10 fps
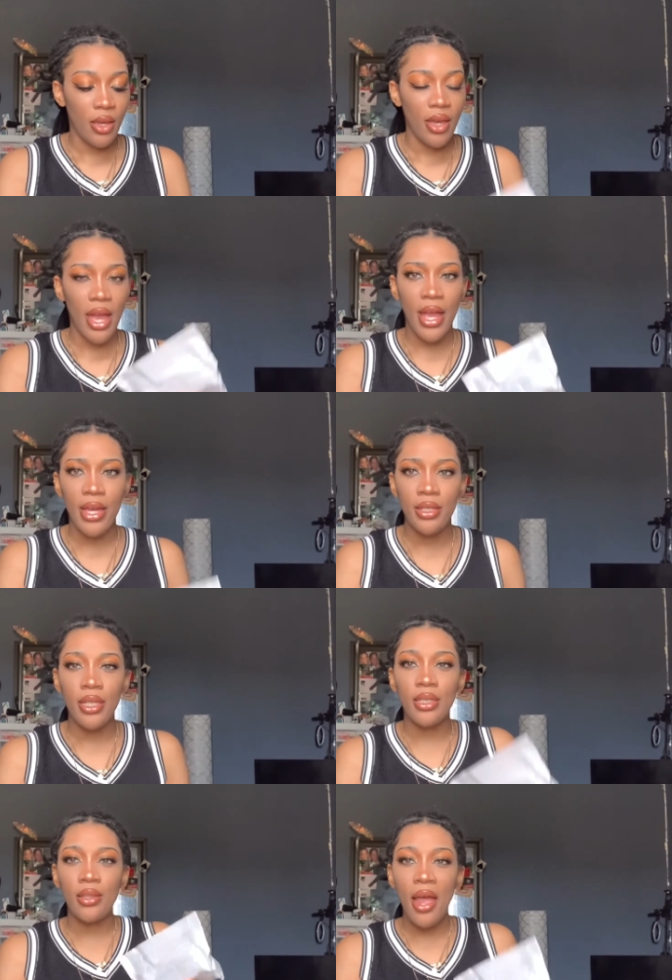And
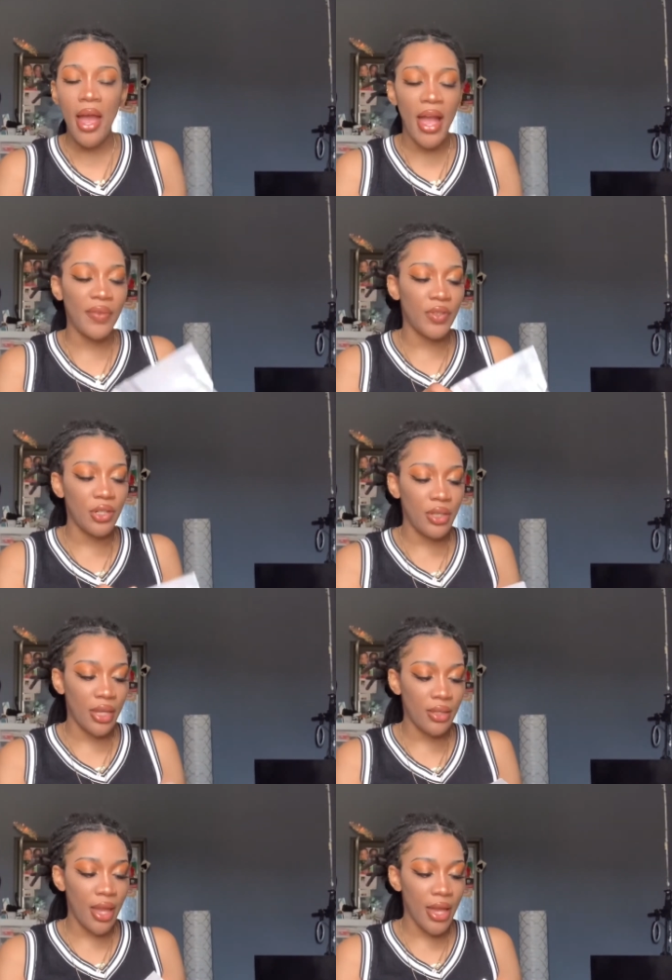it's a lot heavier
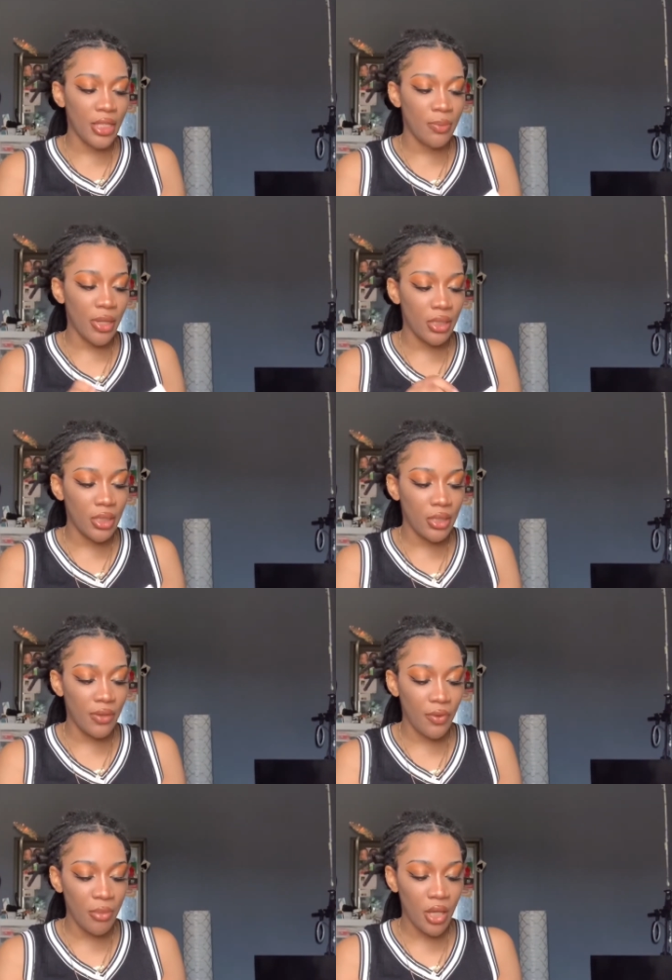than I expected,
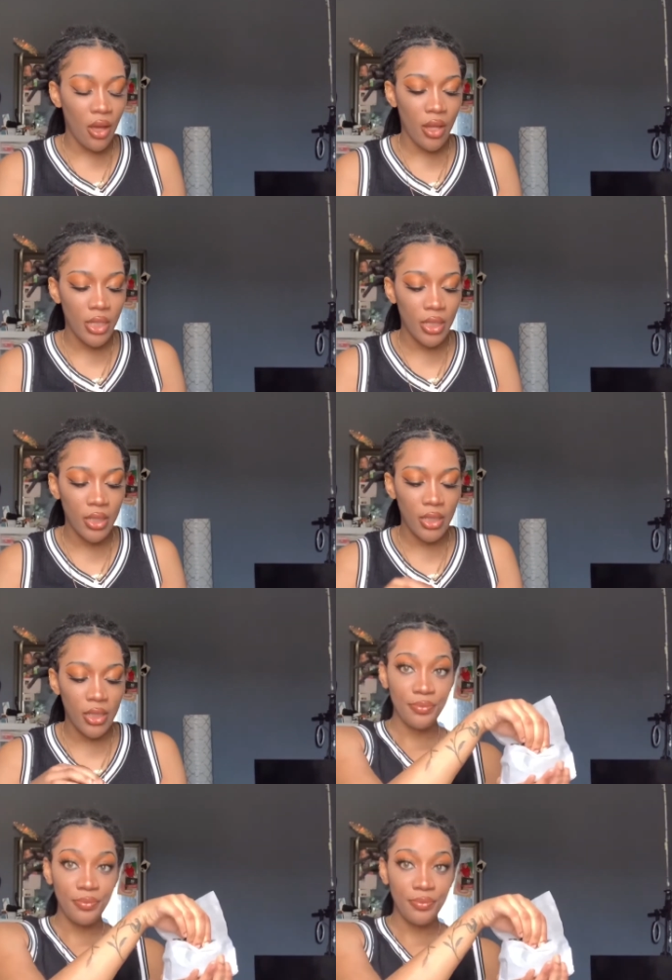if I'm being honest.